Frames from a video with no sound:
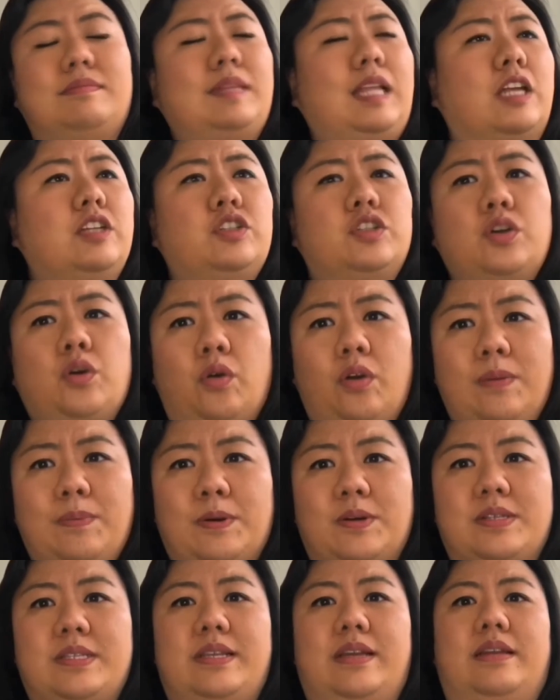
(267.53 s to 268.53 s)
decor
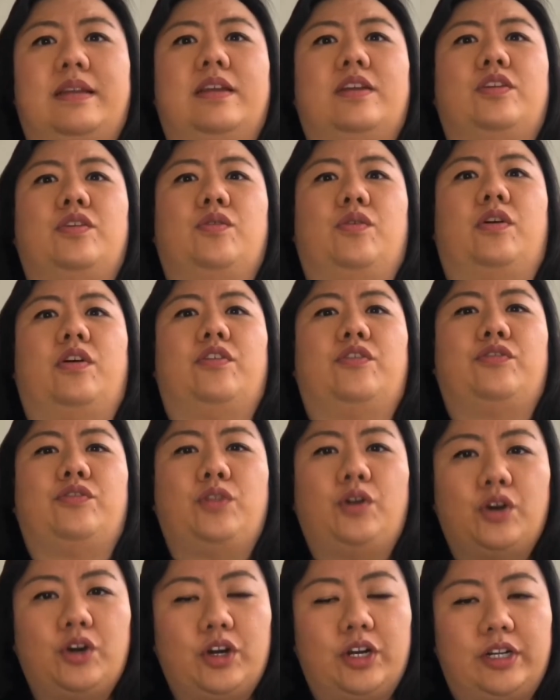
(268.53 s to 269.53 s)
person, your
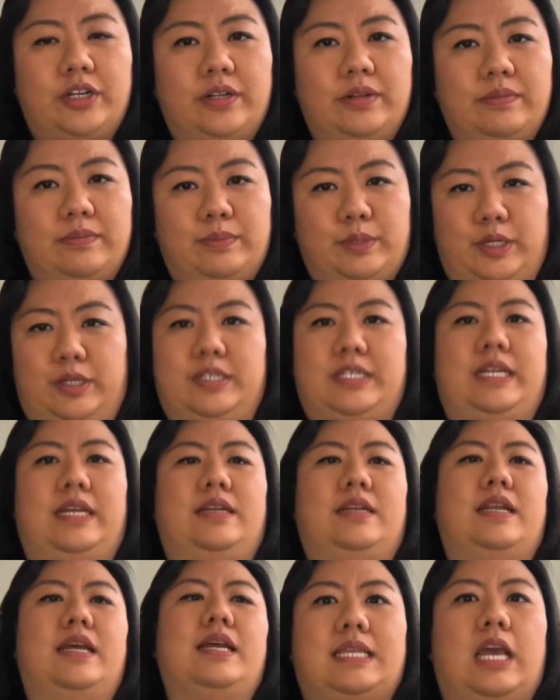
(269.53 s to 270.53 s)
floral
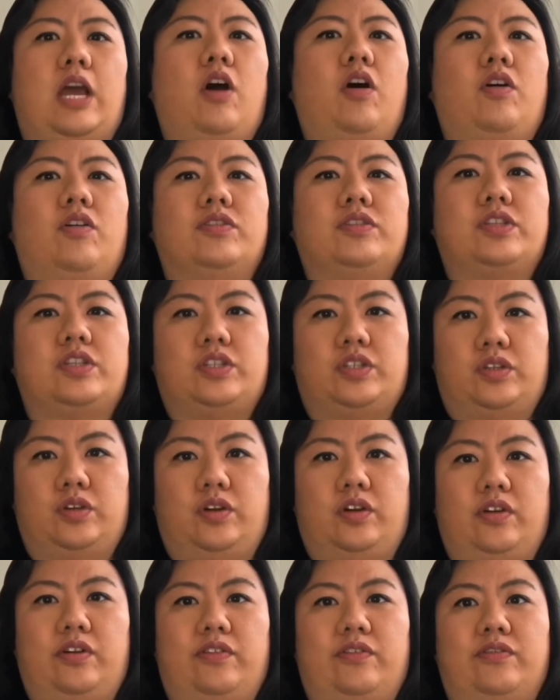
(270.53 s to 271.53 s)
person. They all
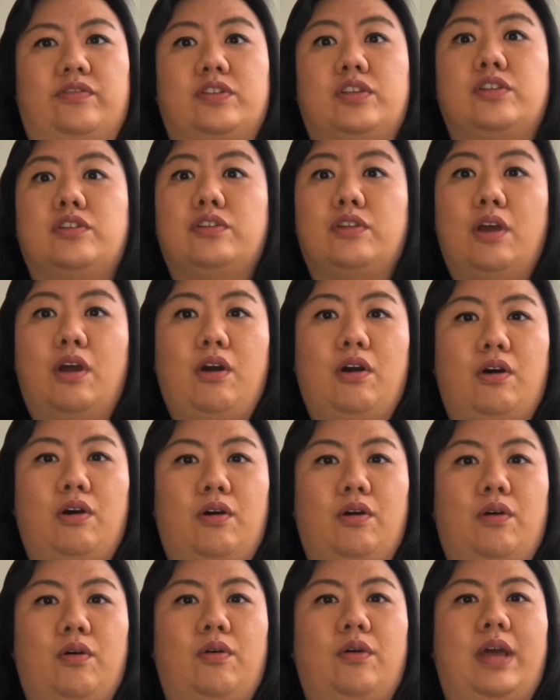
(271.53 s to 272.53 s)
deserve to
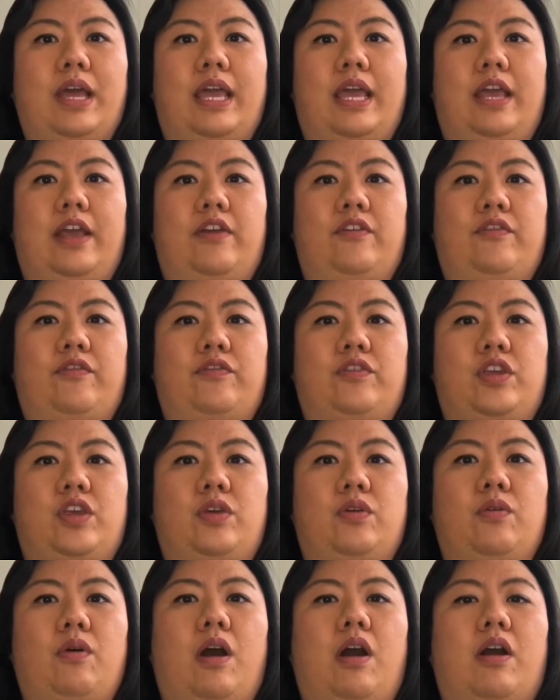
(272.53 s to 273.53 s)
know if
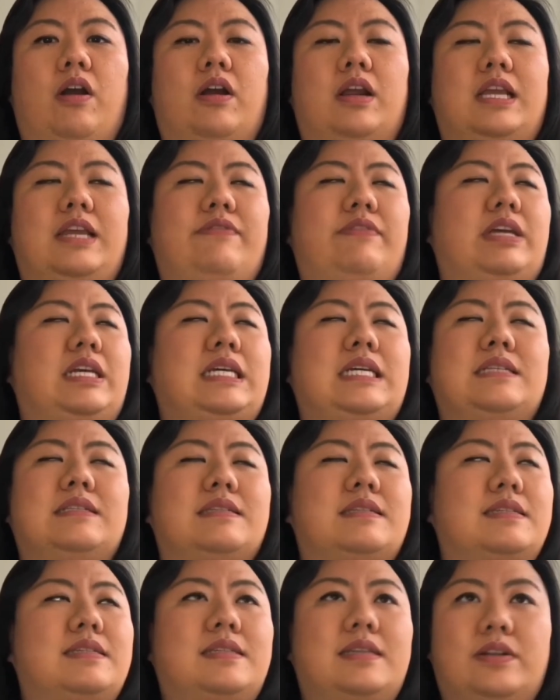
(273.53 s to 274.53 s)
you are even
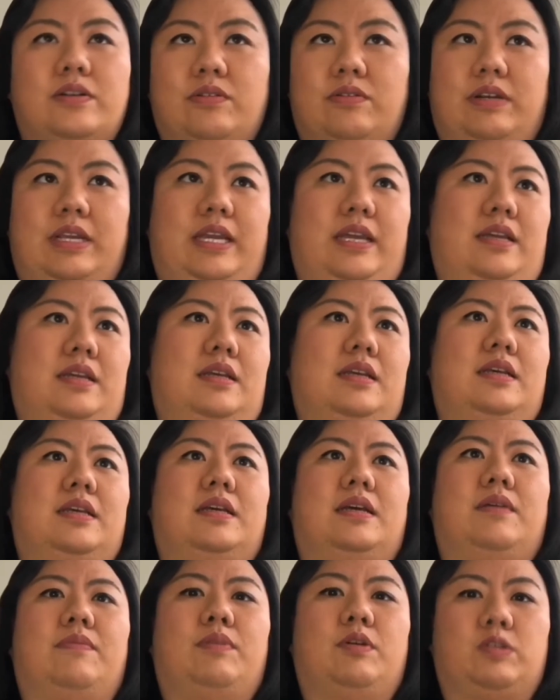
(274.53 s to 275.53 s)
considering
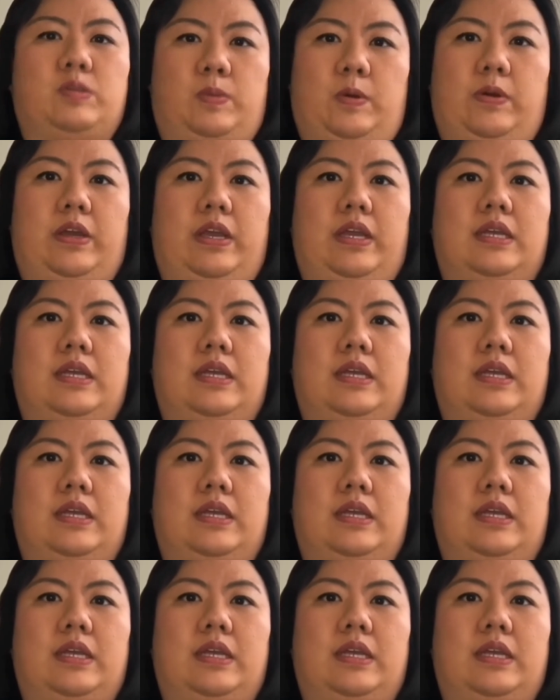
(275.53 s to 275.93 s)
postponing.